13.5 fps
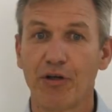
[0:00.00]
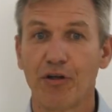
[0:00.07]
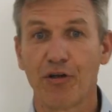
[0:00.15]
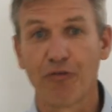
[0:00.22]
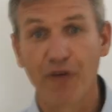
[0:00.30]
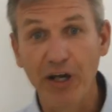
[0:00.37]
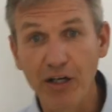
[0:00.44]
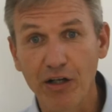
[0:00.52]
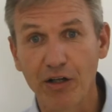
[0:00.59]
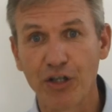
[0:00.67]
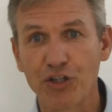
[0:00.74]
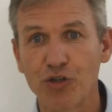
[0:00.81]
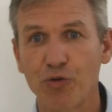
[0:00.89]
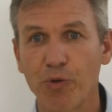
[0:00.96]
The final
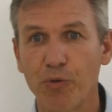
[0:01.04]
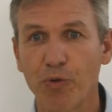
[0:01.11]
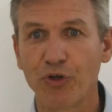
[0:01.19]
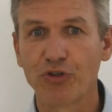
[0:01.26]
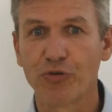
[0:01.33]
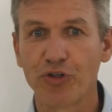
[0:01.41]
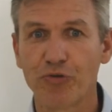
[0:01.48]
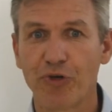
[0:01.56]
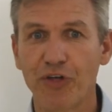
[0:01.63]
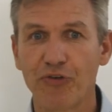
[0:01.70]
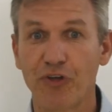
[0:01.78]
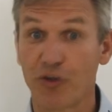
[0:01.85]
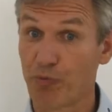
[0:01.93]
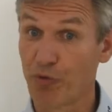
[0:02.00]
issue we want to
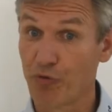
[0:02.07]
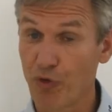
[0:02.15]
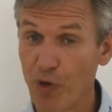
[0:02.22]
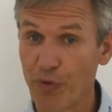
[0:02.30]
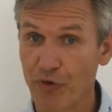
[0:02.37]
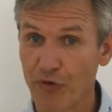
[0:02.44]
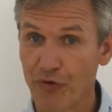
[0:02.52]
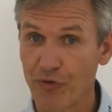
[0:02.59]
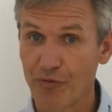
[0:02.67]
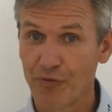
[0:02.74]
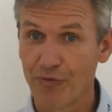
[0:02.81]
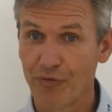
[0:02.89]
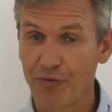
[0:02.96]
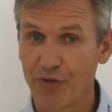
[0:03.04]
address is performance.
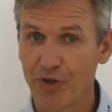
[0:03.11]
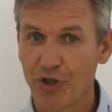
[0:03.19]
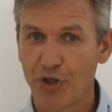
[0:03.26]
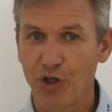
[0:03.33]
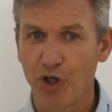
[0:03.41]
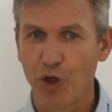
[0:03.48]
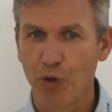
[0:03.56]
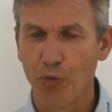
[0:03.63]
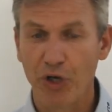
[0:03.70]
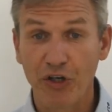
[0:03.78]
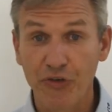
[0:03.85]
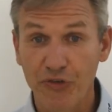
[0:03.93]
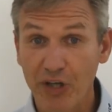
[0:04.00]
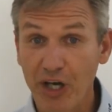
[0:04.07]
We
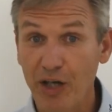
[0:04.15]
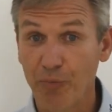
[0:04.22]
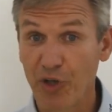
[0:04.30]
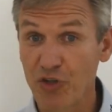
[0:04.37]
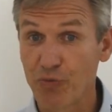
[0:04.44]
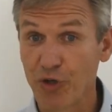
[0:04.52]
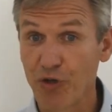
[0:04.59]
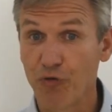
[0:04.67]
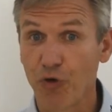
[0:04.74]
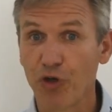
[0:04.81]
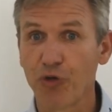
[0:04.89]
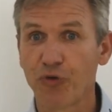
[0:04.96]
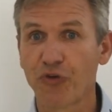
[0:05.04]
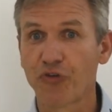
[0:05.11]
understand
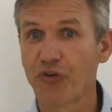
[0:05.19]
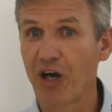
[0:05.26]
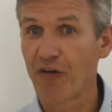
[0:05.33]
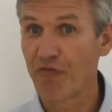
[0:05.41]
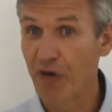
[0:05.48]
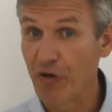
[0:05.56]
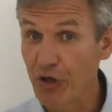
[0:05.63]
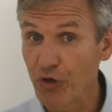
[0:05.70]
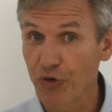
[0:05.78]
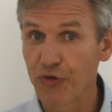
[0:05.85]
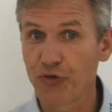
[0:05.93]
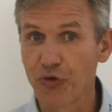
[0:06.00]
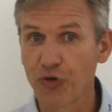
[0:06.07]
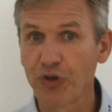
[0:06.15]
BASE24 users are very
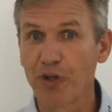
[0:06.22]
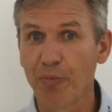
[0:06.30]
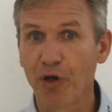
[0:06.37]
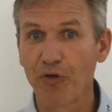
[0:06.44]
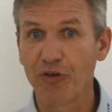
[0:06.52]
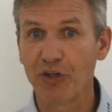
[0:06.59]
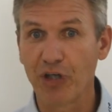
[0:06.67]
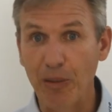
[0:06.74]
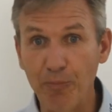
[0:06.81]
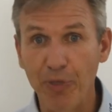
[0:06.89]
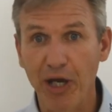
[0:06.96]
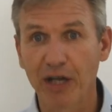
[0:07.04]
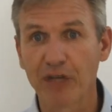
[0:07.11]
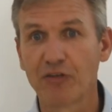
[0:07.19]
concerned about the
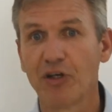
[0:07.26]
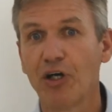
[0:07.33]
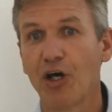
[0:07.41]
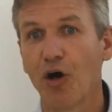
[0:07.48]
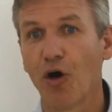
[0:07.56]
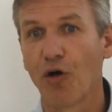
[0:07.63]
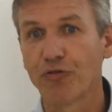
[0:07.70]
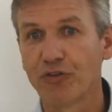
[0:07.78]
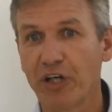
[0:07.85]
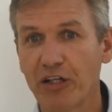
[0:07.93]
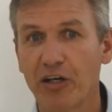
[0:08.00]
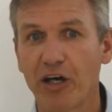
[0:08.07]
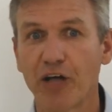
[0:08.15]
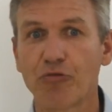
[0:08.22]
impact of
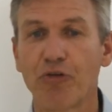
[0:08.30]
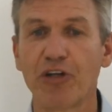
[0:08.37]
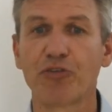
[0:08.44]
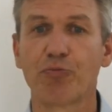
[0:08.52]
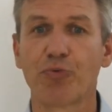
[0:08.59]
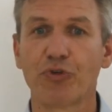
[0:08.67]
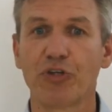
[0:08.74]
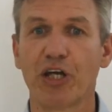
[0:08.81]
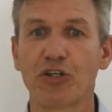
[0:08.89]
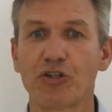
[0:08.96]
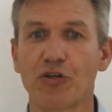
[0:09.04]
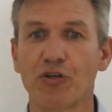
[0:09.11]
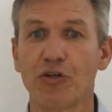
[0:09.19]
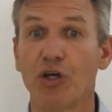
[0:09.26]
data at rest
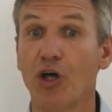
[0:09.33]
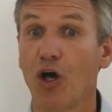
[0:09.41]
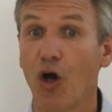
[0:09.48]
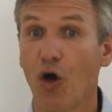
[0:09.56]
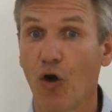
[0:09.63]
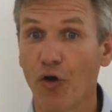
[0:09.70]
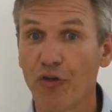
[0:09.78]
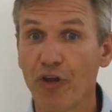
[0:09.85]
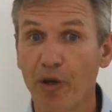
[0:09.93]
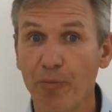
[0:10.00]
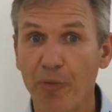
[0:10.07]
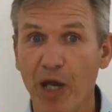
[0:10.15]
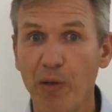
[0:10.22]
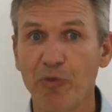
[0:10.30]
protection on
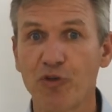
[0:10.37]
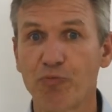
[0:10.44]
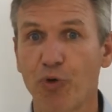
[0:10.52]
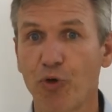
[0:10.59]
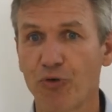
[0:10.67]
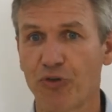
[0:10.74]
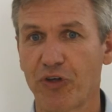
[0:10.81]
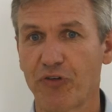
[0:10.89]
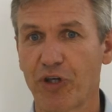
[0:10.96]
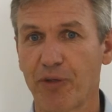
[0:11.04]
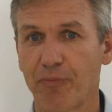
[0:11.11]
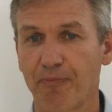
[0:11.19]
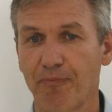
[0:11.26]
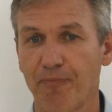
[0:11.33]
their payments processing.